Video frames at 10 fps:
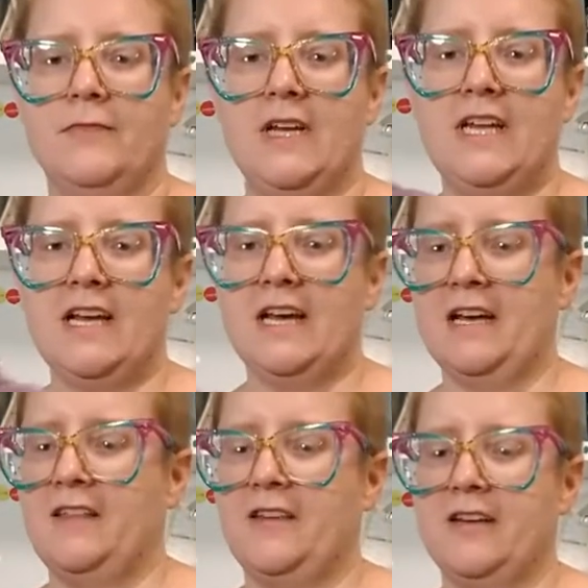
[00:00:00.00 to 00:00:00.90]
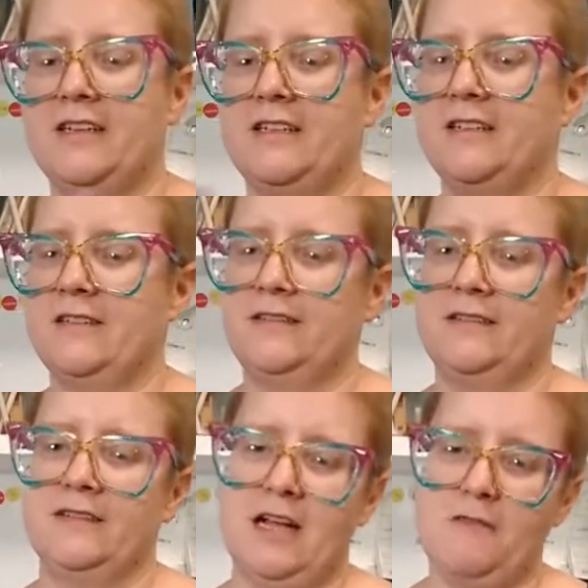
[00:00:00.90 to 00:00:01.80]
But yeah, I thought,
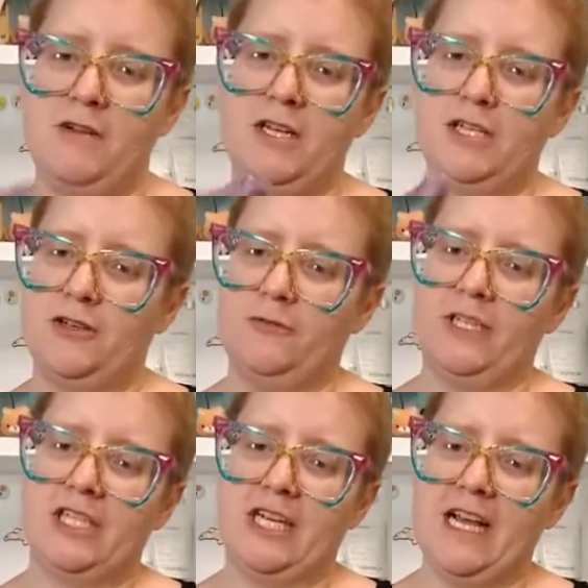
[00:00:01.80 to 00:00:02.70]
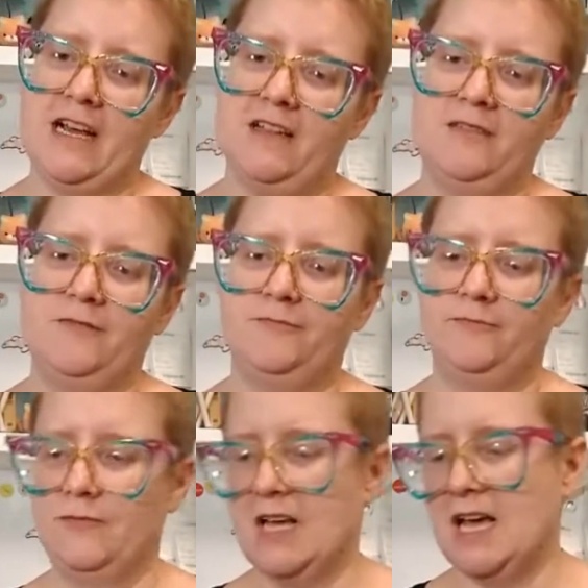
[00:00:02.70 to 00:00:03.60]
I'm not sure which gal
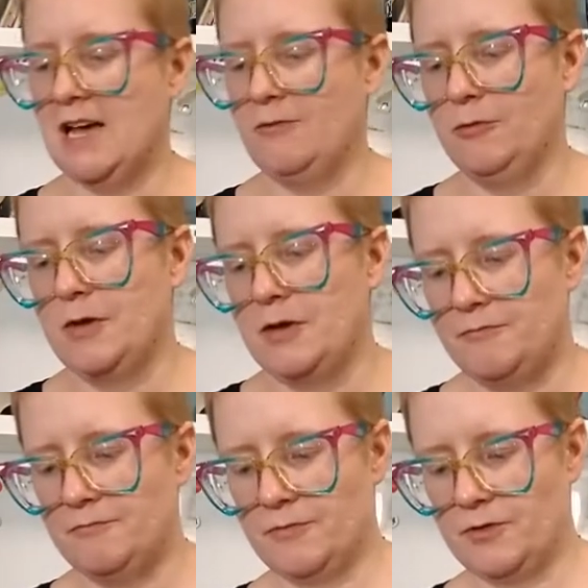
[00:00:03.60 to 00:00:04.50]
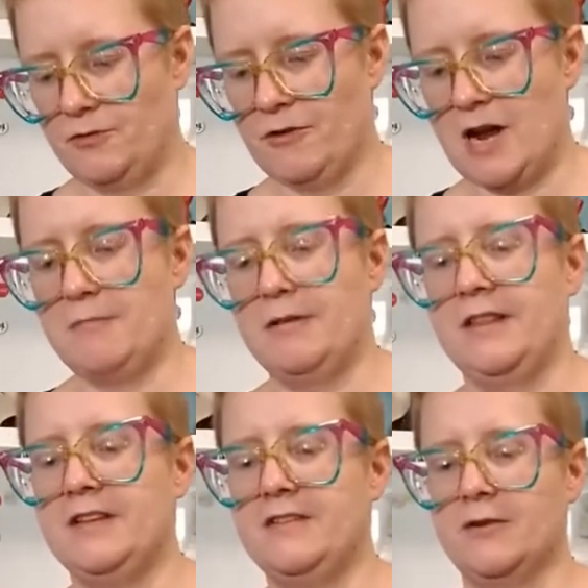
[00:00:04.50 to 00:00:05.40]
will be
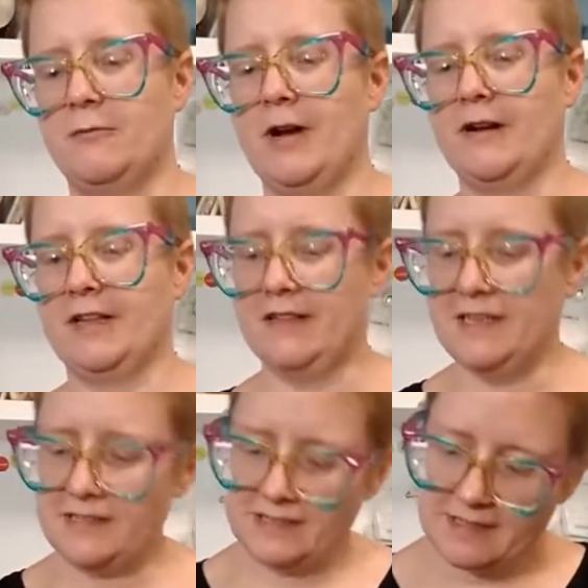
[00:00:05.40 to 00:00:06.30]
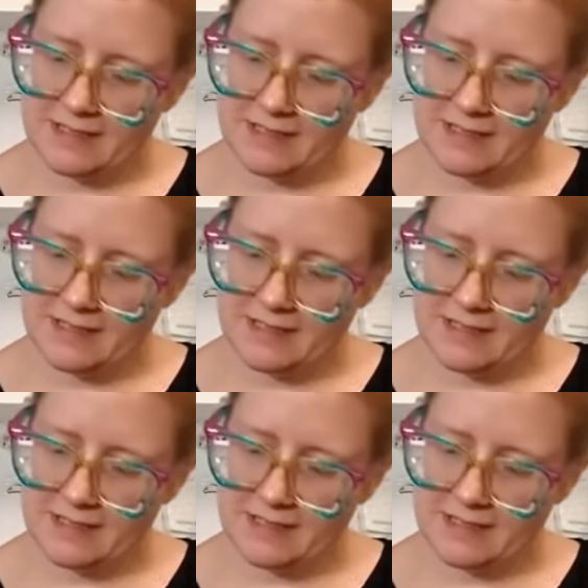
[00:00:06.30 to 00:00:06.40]
grabbing this or wearing this.